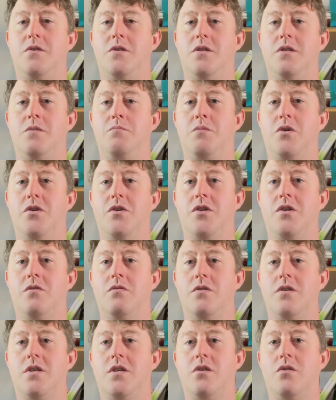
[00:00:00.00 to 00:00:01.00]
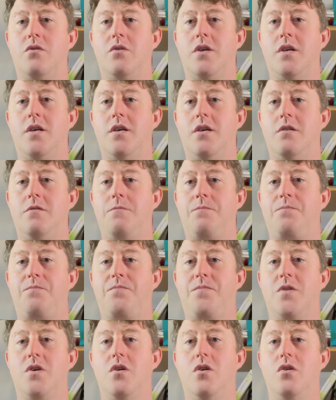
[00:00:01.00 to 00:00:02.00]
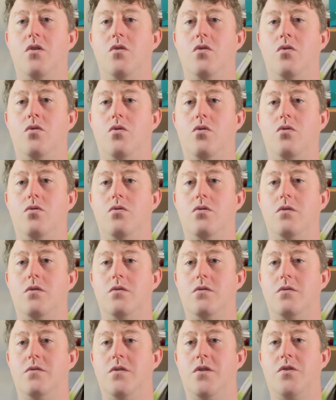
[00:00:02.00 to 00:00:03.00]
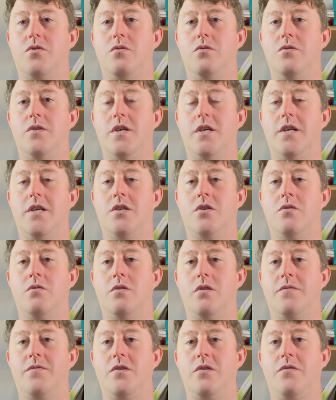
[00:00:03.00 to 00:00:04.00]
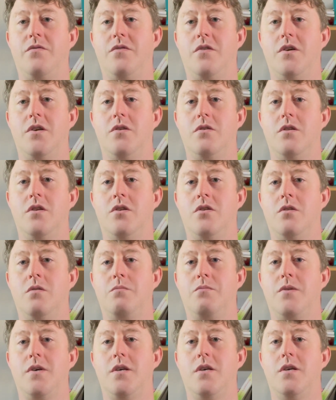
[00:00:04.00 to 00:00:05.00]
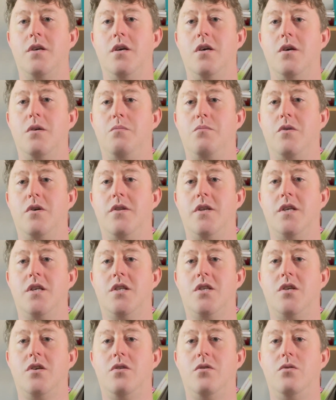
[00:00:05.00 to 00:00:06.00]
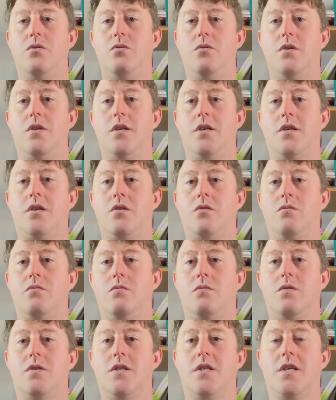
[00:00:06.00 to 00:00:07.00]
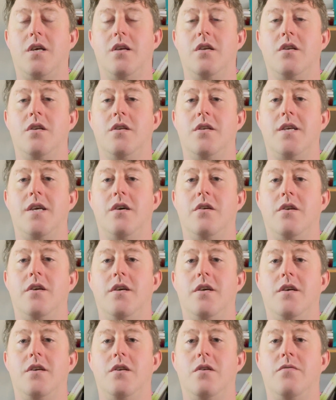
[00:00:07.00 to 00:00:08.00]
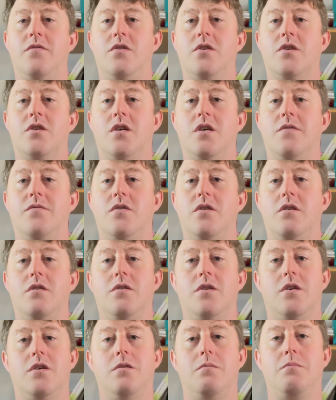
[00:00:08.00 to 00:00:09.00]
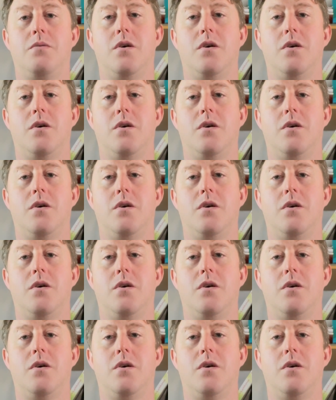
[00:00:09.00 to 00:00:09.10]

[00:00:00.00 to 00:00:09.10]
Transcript: monitor on the side here, or through the electronic viewfinder at the top there by these two little sensors down here. So if I just cover those up,